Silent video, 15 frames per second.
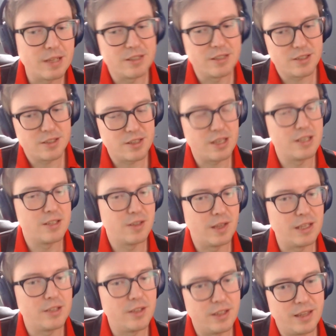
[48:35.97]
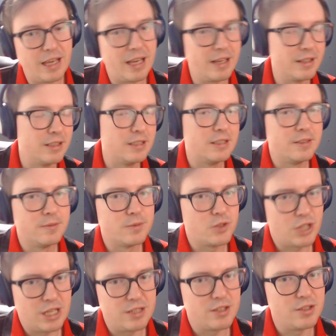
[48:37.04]
It's likely that
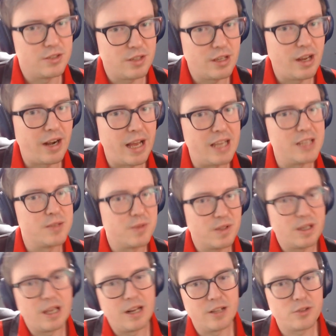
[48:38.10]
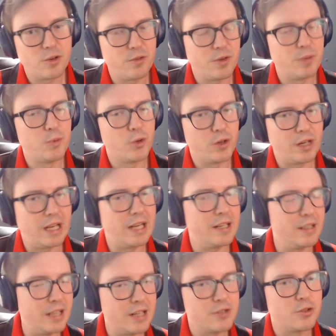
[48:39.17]
chances arise in a sort of a more
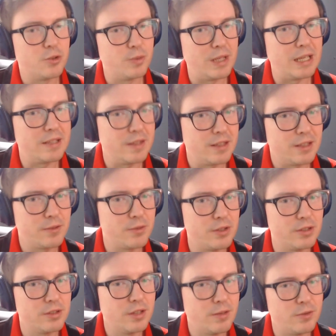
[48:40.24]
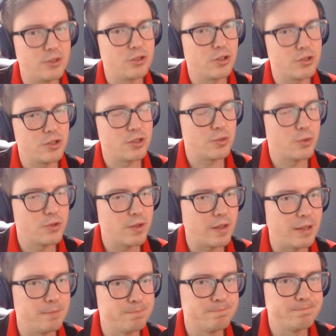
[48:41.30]
organic, natural way, I think, if you structure the squads
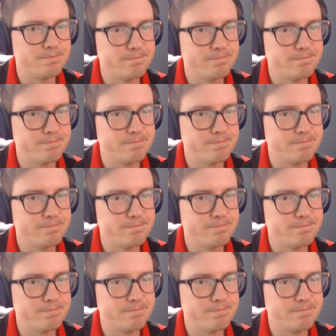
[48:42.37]
like that.